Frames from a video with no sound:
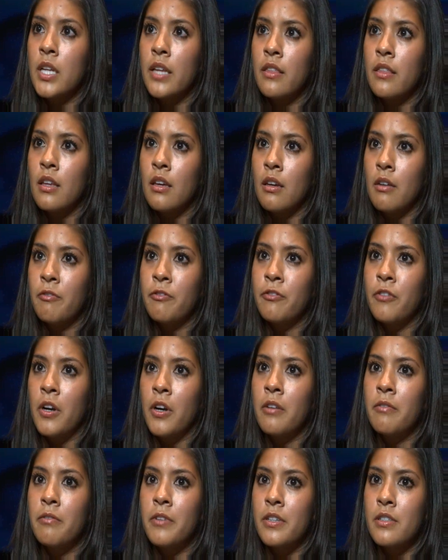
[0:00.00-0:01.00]
in front
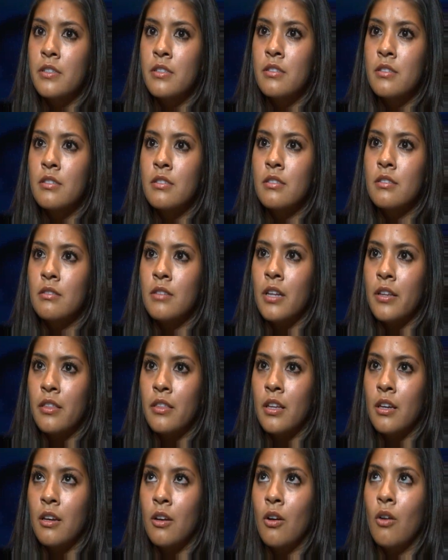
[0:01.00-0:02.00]
of us,
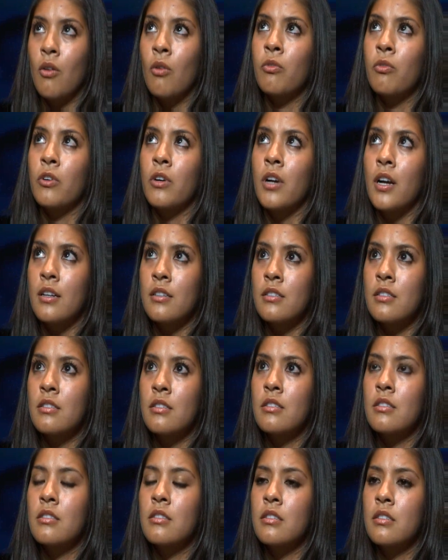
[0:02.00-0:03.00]
nothing over us,
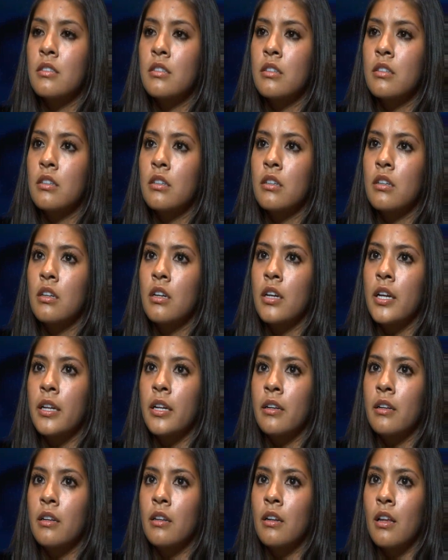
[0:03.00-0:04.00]

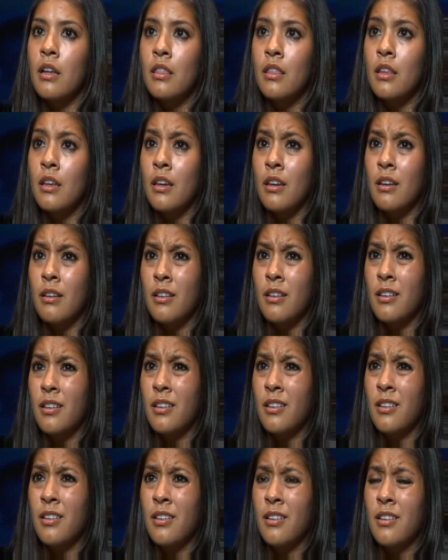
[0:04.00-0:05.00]
and nothing
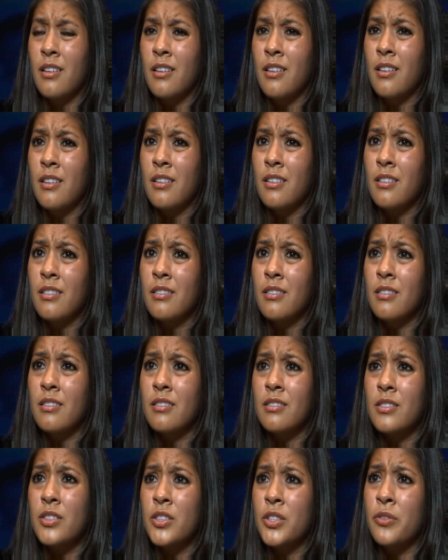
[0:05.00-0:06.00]

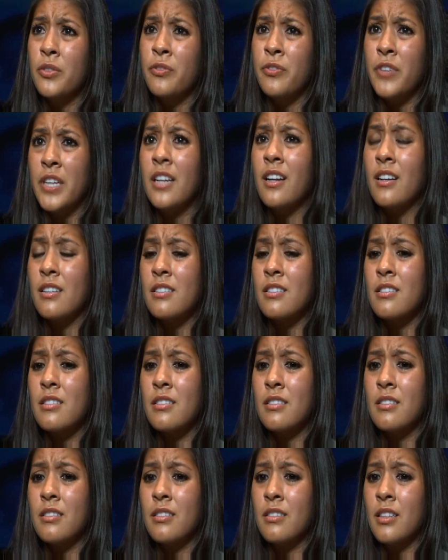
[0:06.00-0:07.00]
to feed us,
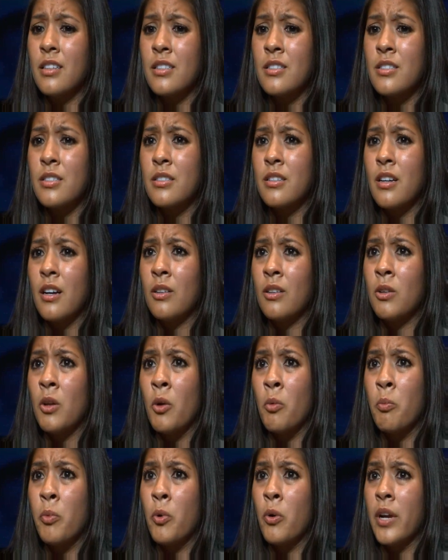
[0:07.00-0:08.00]
that's a low
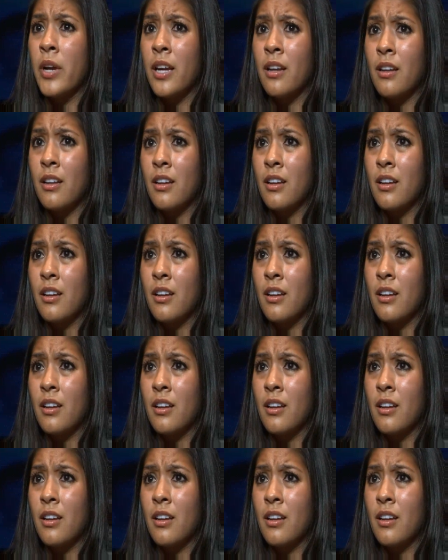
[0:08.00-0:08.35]
point,